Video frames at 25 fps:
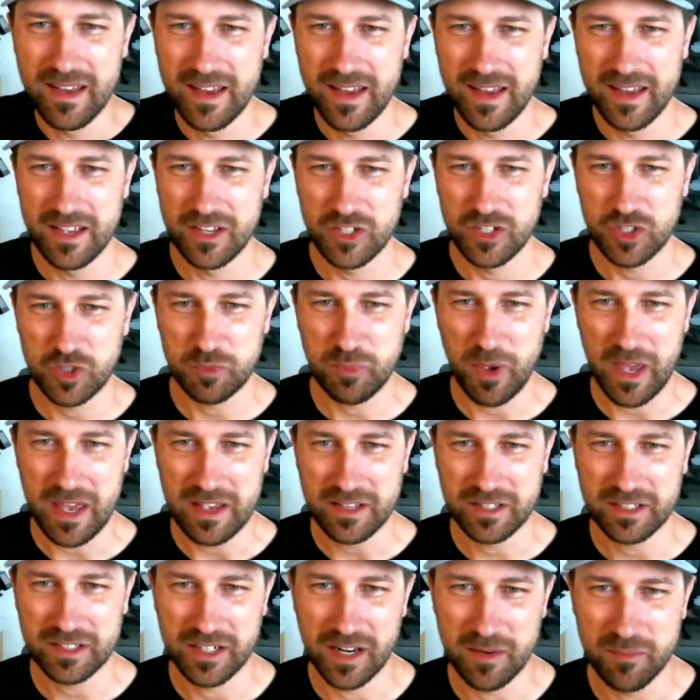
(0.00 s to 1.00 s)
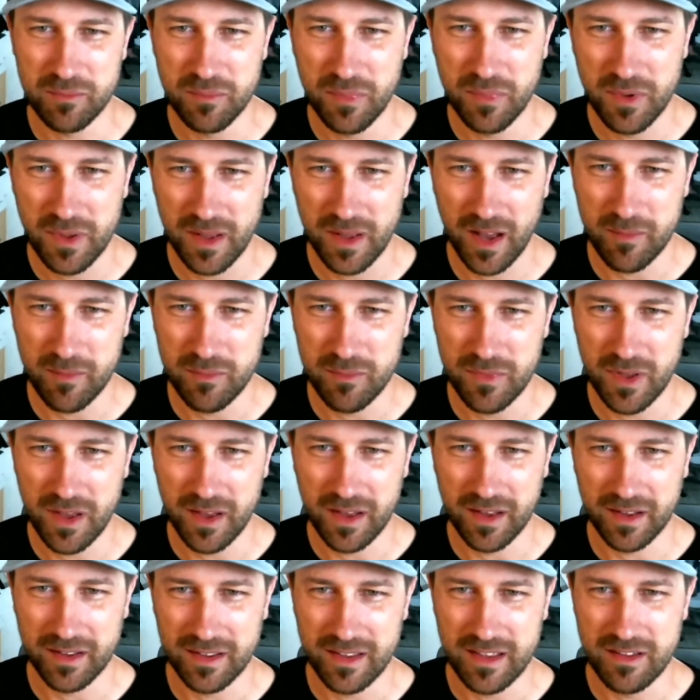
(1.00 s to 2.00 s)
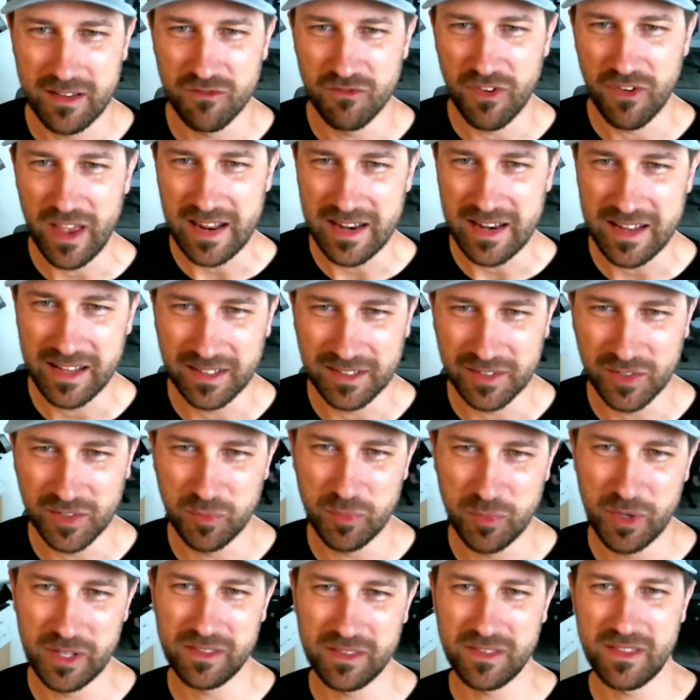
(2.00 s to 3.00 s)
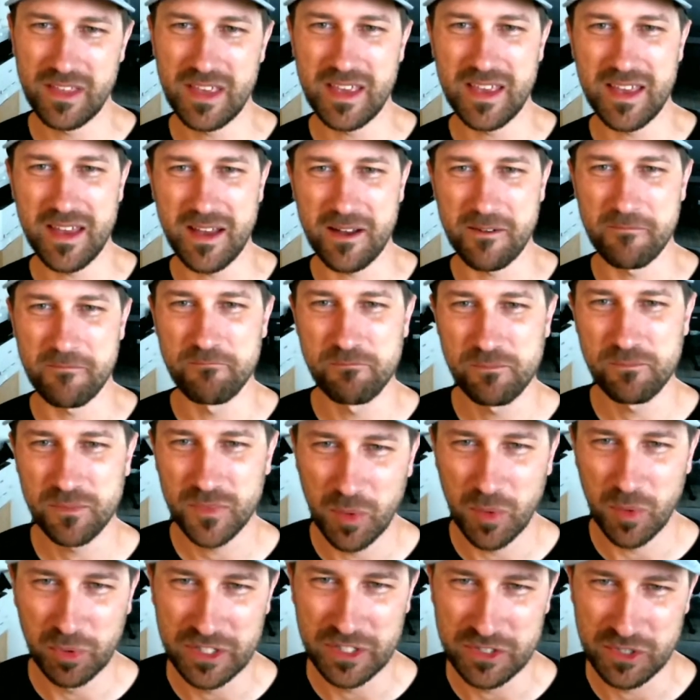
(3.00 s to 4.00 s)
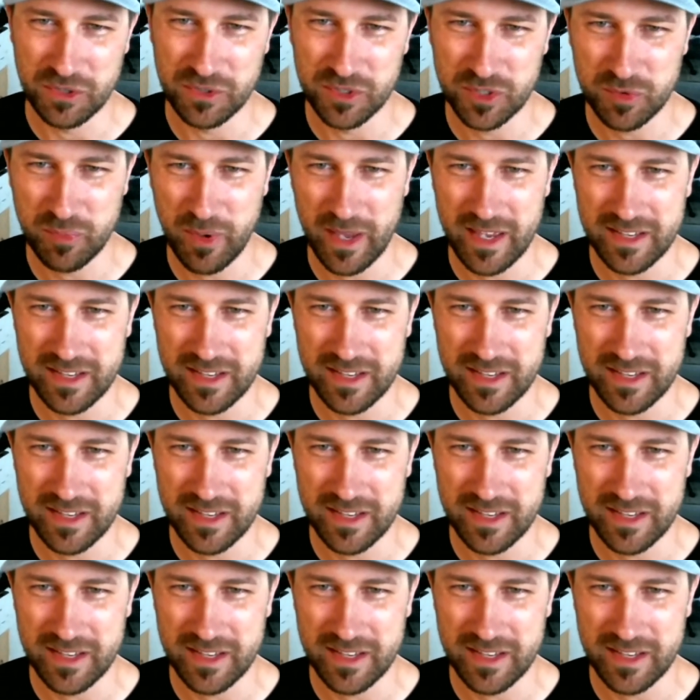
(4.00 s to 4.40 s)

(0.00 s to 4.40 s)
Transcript: space, and I'm invading a little bit the Blizzard space.